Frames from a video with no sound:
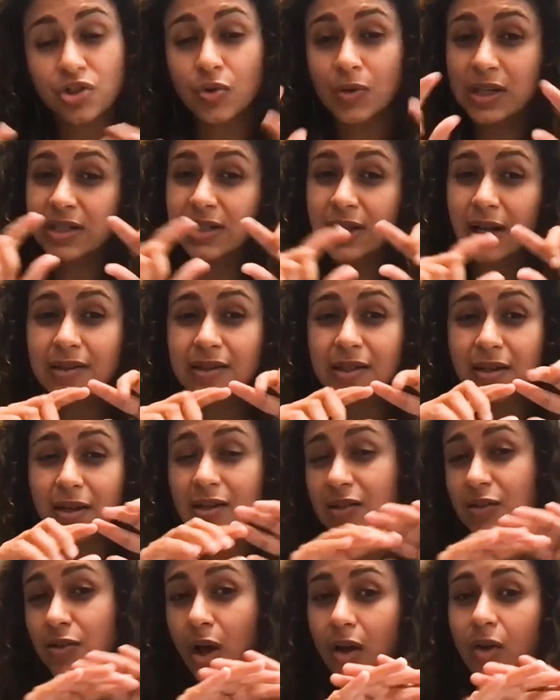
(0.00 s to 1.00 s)
So
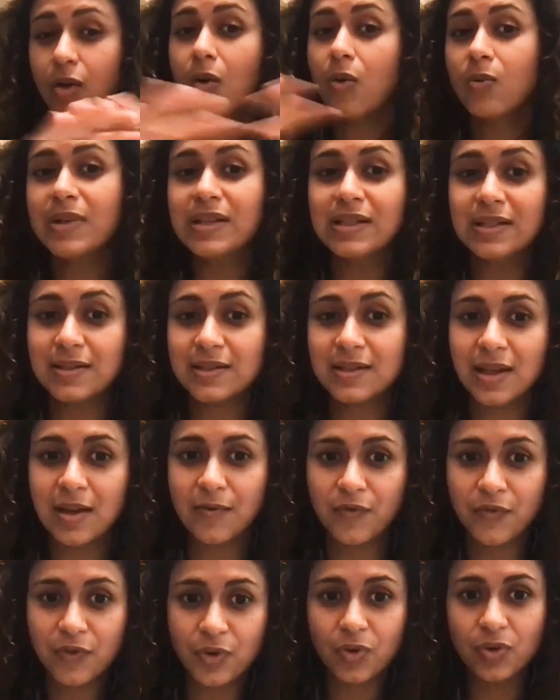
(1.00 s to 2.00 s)
it's not always the
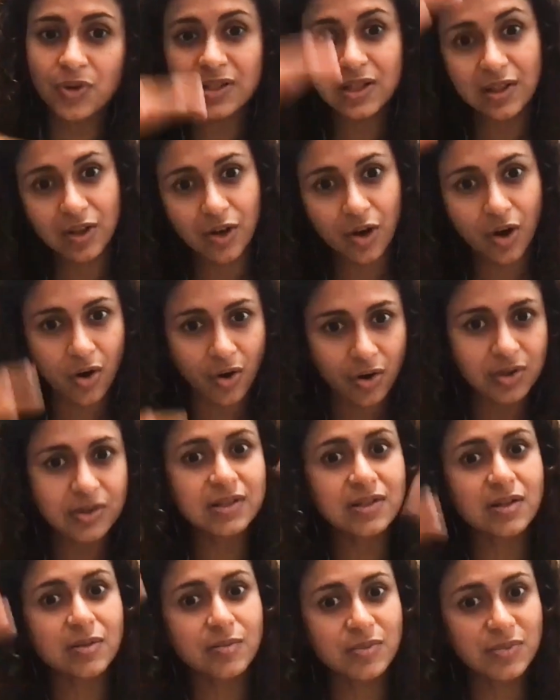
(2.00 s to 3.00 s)
same foods, and there
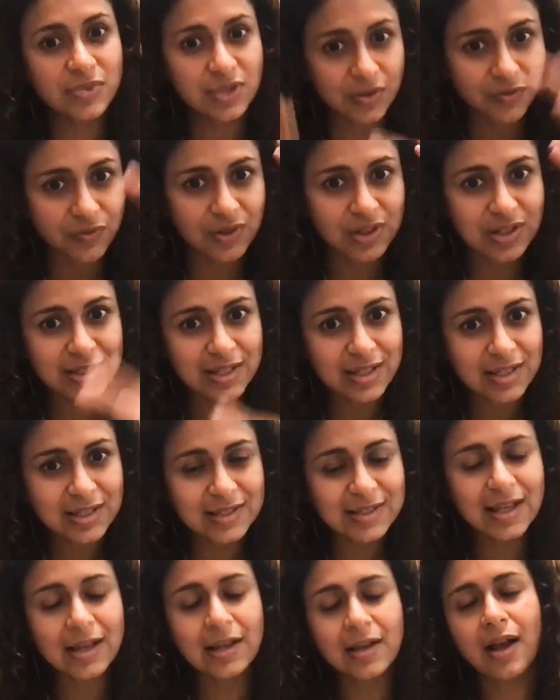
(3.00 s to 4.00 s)
are some
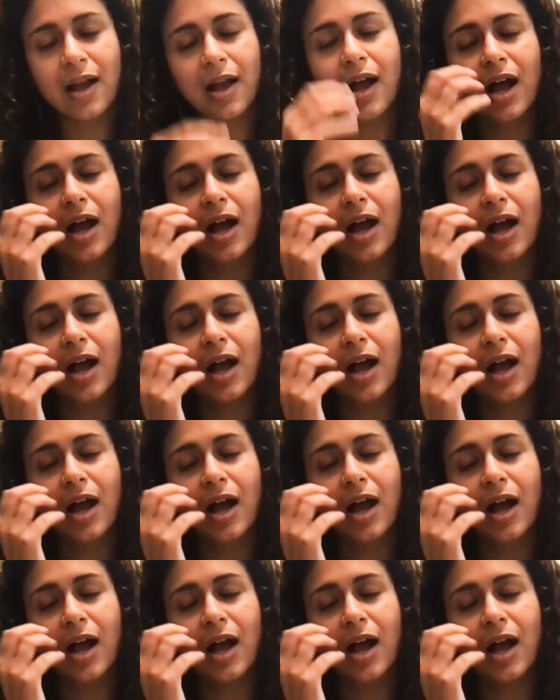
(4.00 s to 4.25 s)
differences